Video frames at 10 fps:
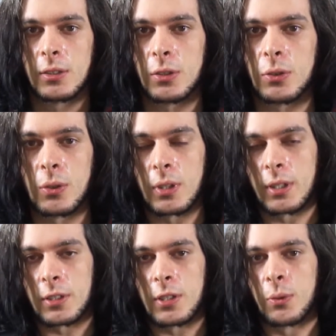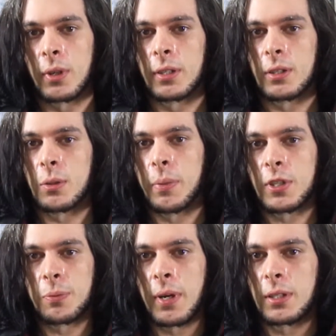to uh, see where I, the
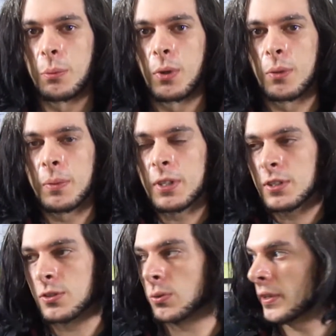best spot to put them is.